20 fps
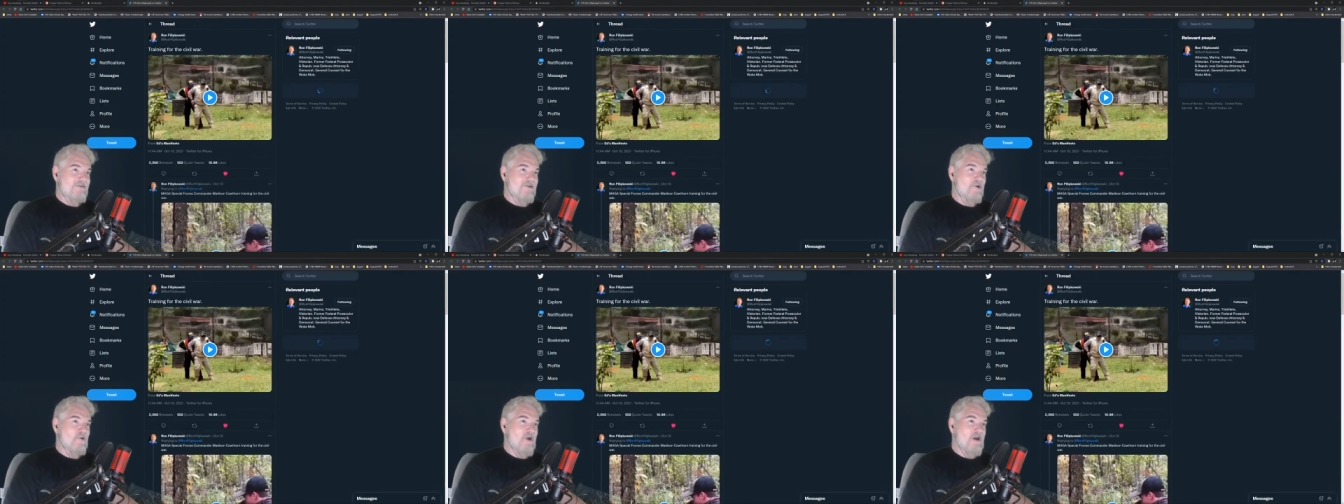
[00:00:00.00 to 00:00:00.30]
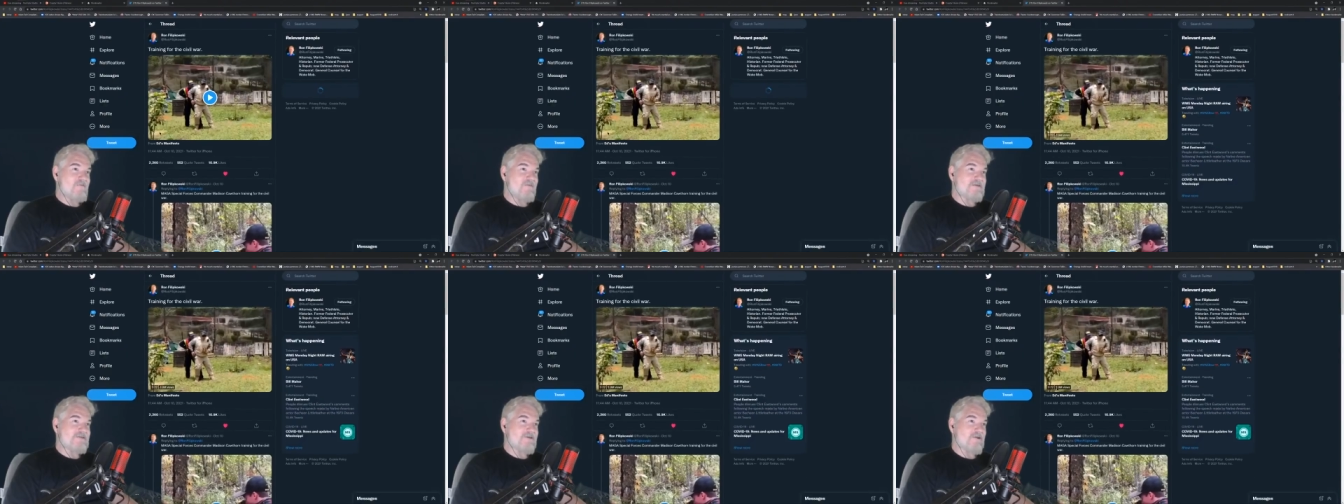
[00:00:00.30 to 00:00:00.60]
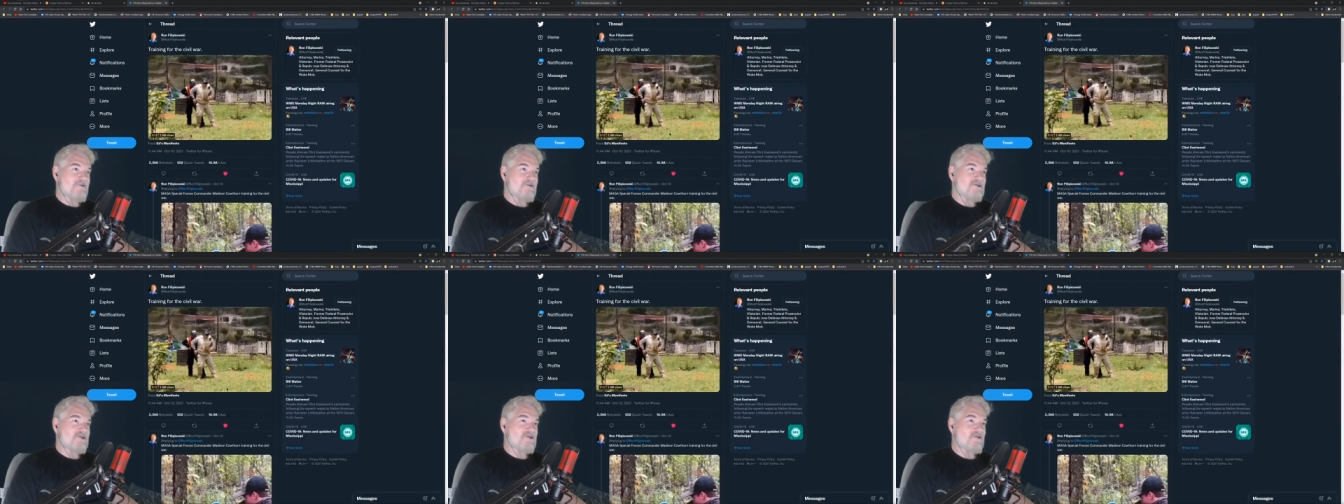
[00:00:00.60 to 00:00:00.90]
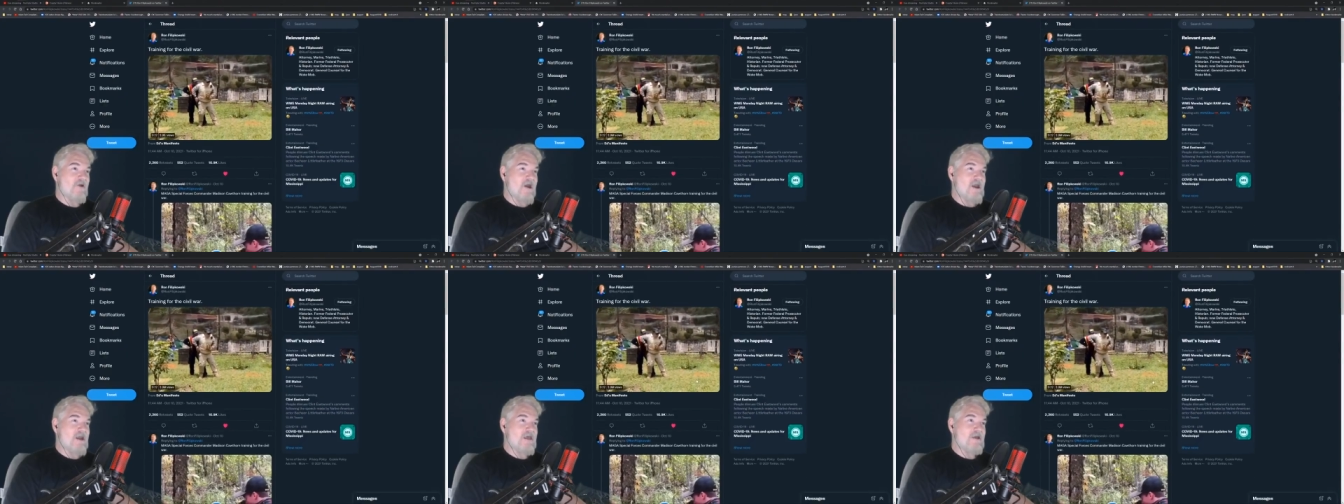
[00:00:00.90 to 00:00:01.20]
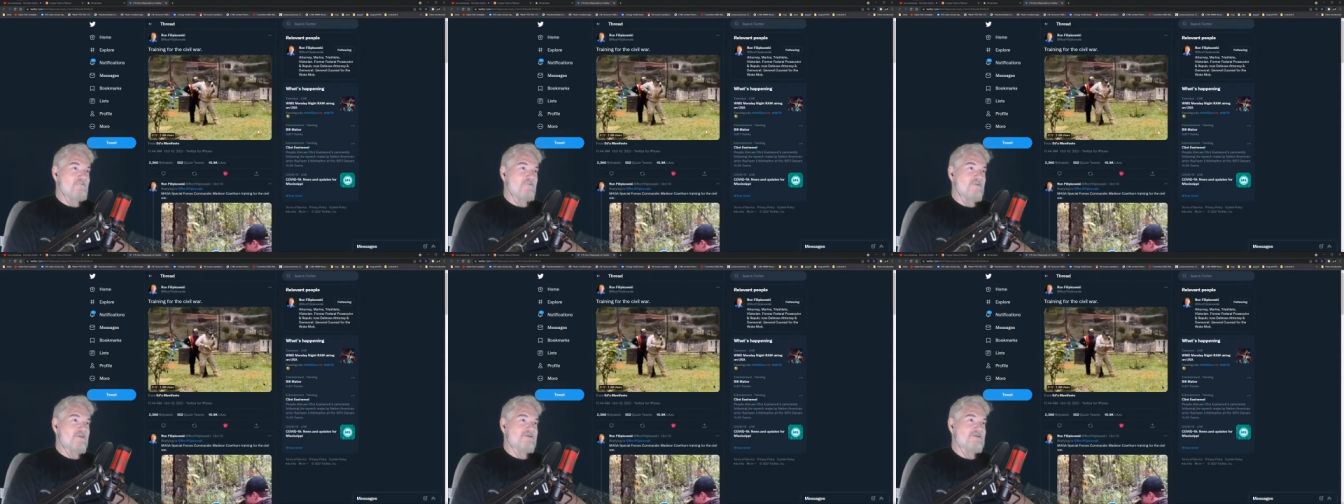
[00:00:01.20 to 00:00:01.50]
the Gravy SEALs
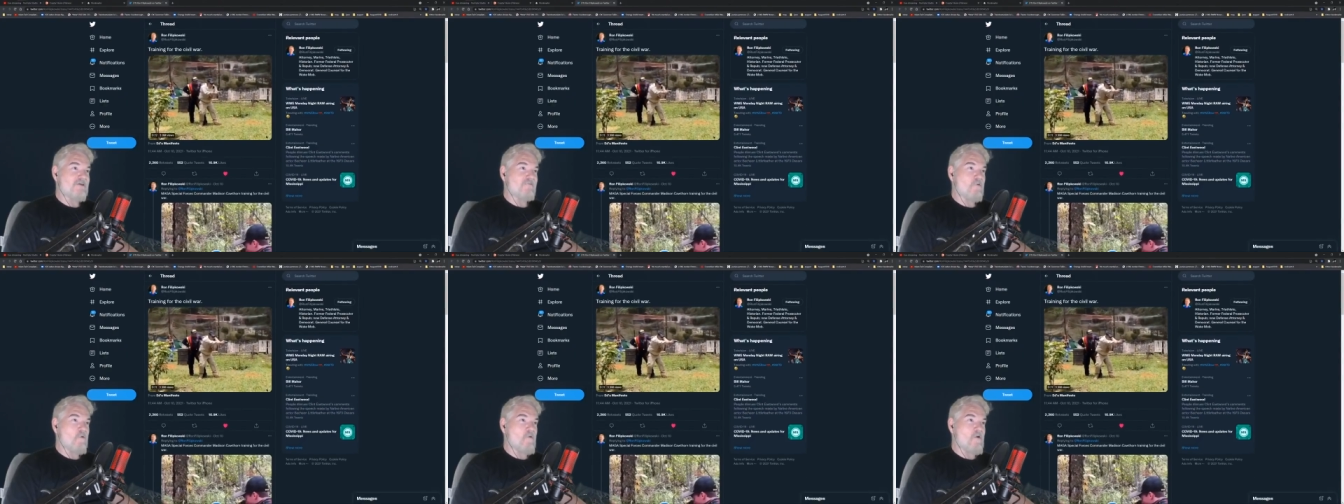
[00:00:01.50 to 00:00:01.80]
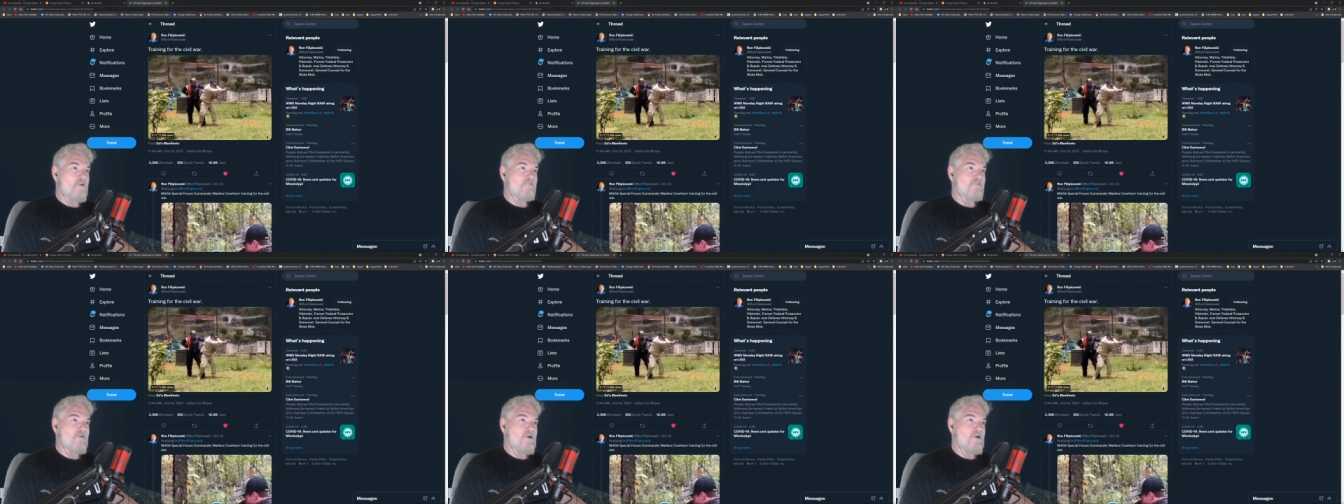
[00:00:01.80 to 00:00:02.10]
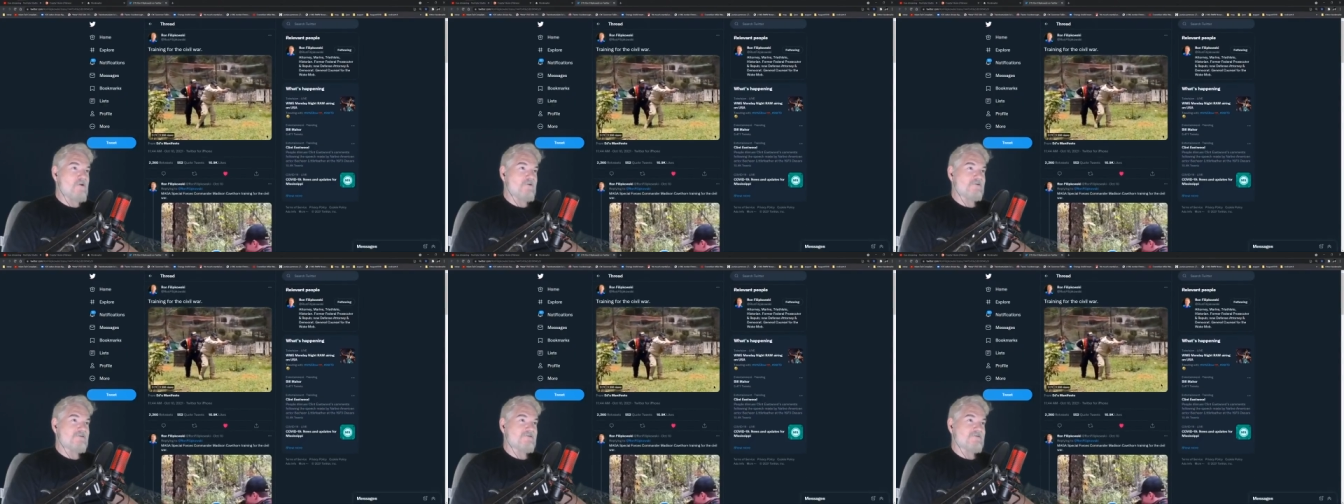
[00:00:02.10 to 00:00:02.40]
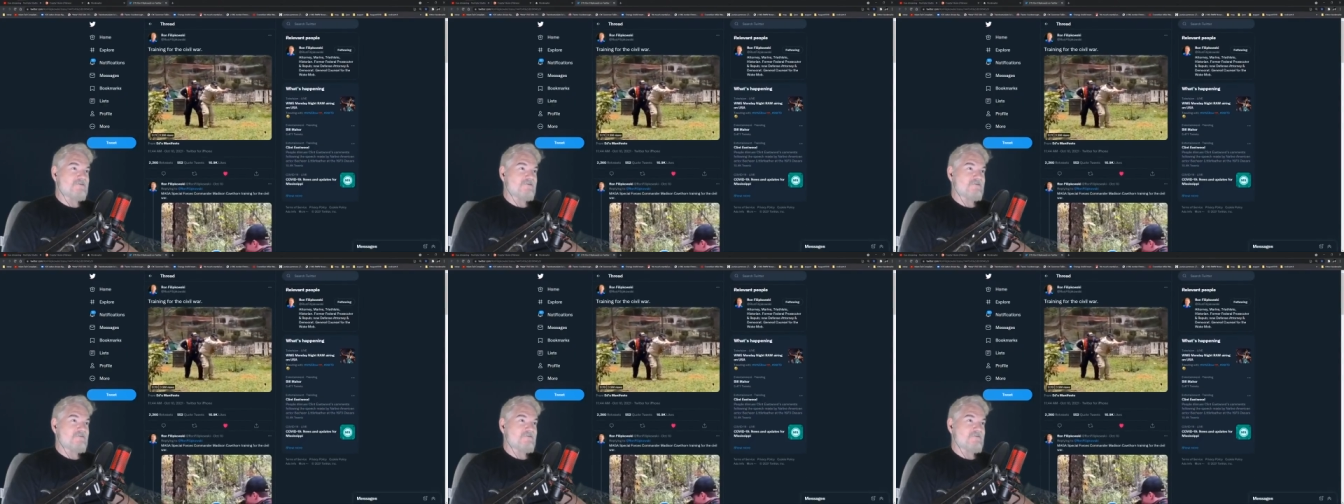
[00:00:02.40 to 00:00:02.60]
training for the Civil War, folks.